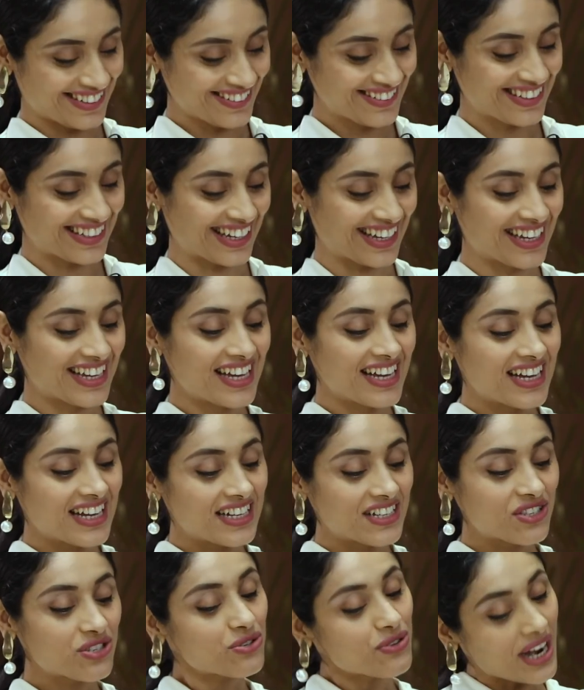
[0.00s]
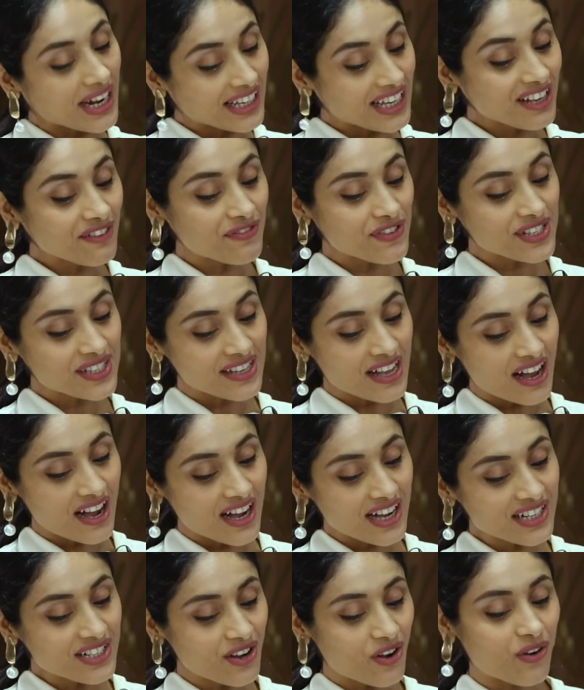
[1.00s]
Okay. Striking
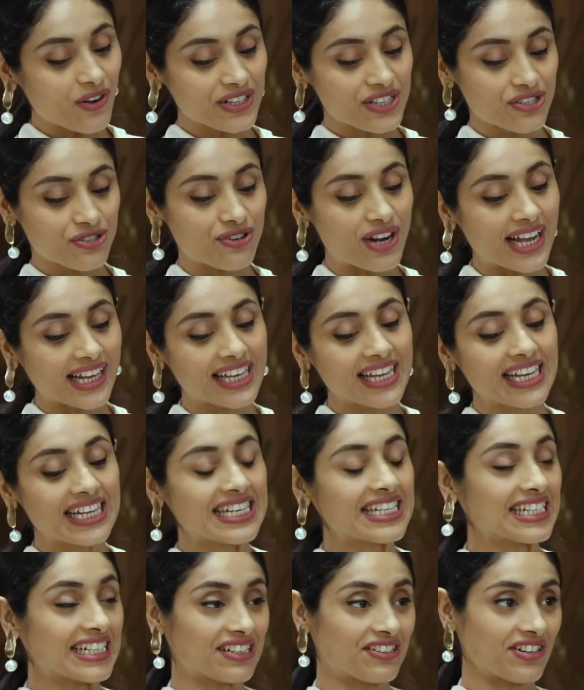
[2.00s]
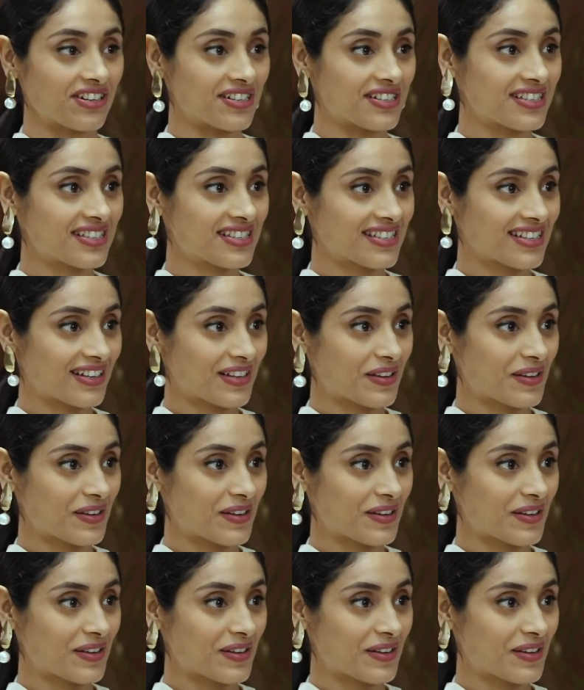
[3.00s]
facade or striking interiors?